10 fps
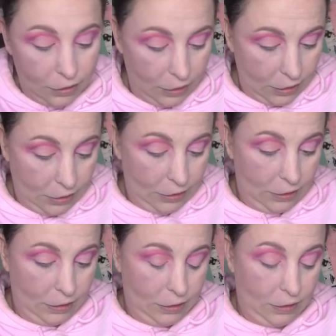
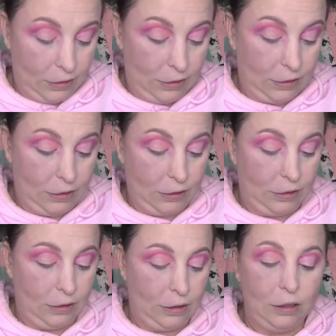Yes.
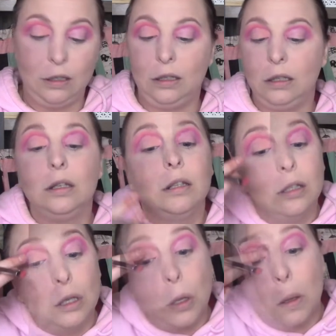know.
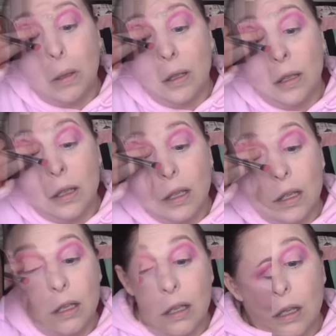All right,
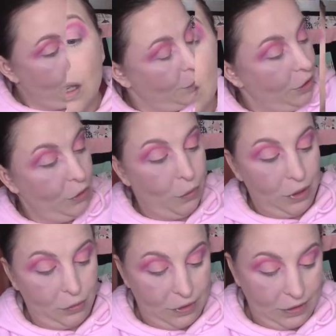I now I'm gonna go
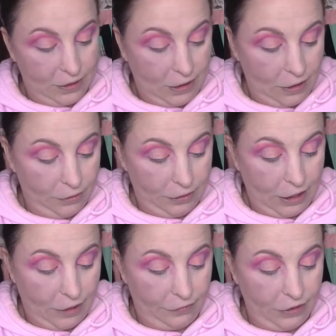in with this color
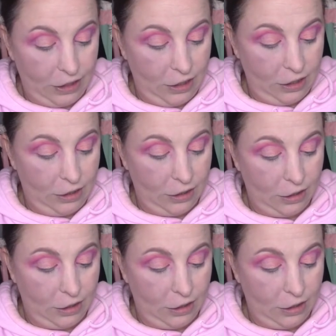cavity,